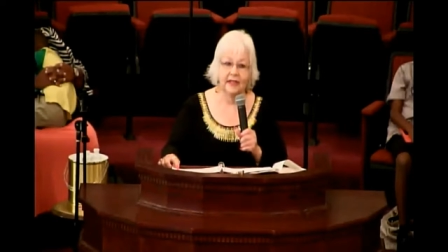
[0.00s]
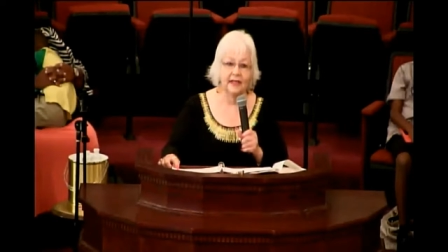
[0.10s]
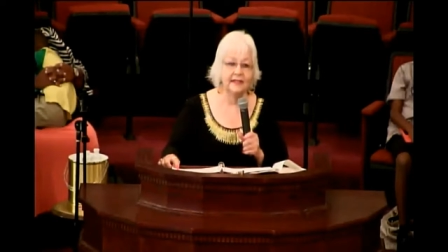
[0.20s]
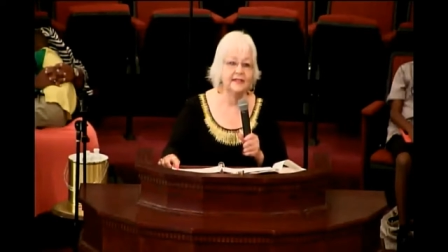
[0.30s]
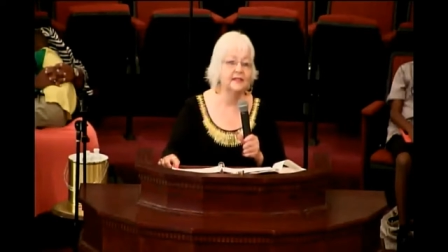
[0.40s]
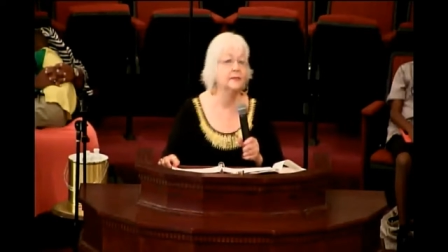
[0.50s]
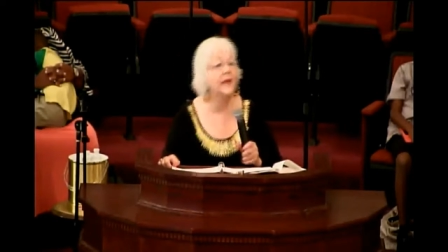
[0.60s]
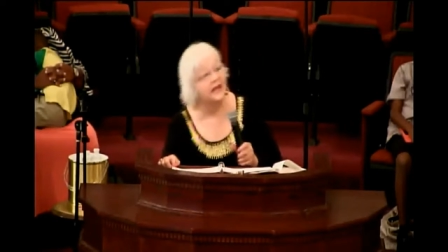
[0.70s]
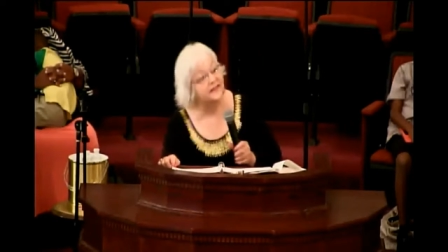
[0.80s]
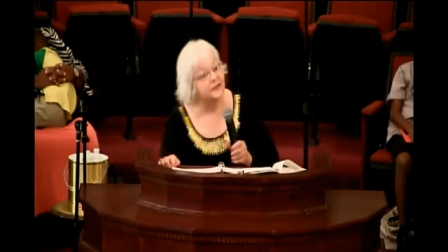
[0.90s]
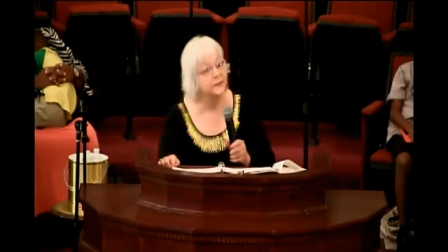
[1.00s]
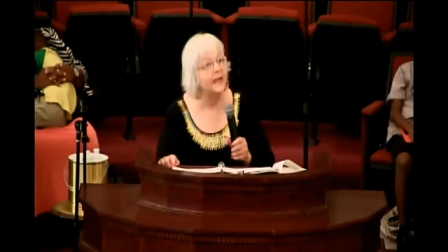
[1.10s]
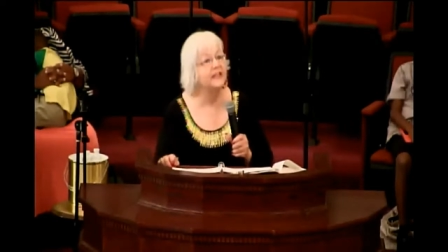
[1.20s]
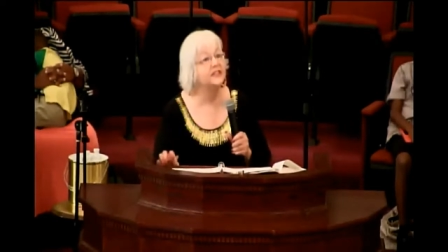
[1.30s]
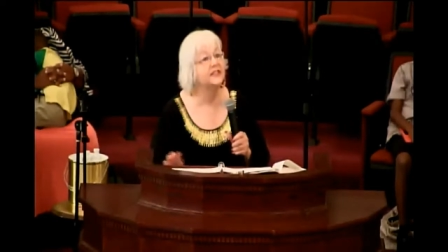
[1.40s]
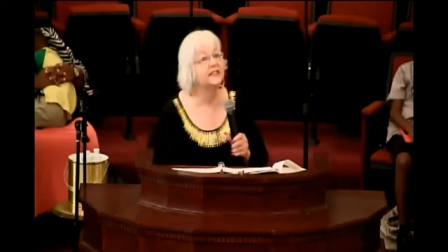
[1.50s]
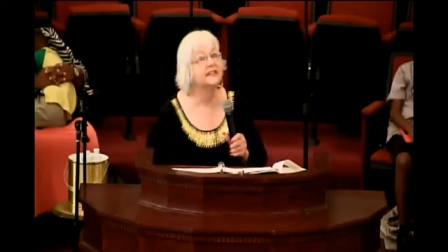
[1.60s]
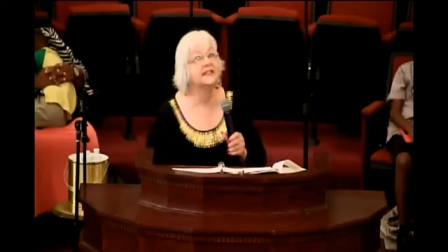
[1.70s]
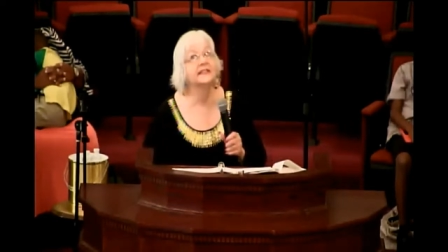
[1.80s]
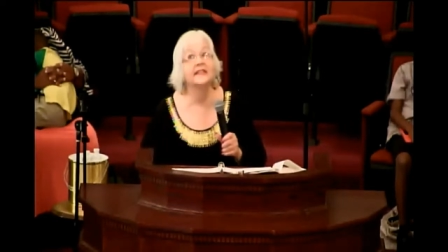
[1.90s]
I need some affirmation in
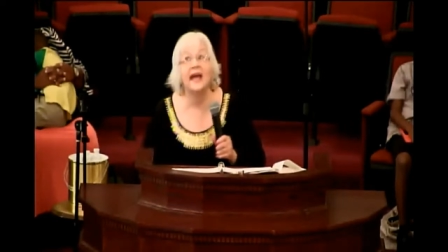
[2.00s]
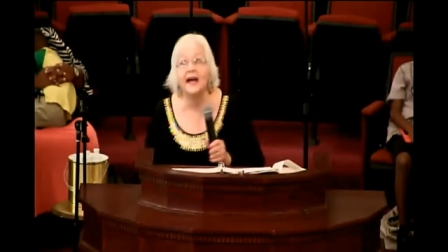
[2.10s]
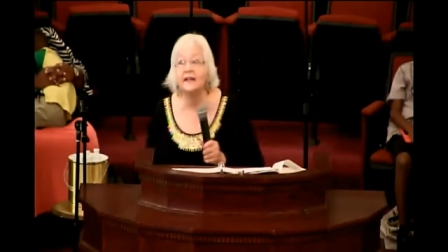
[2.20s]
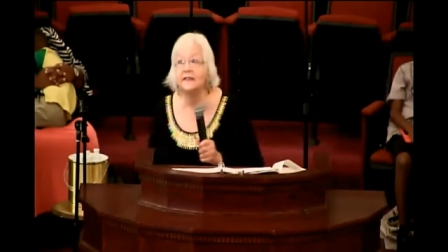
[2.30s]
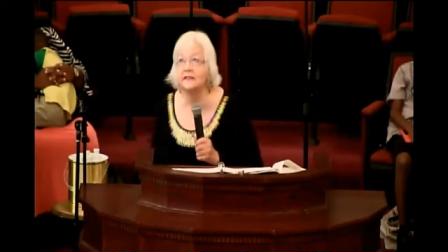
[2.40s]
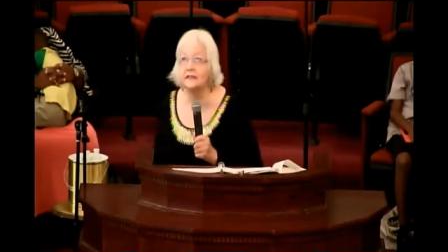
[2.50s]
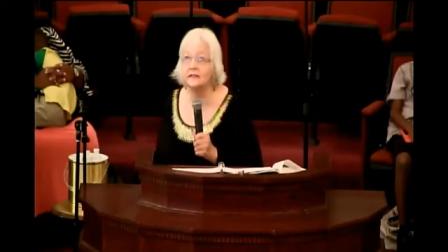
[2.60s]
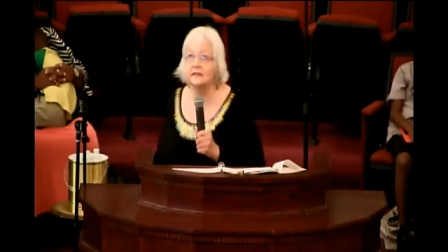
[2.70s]
this house.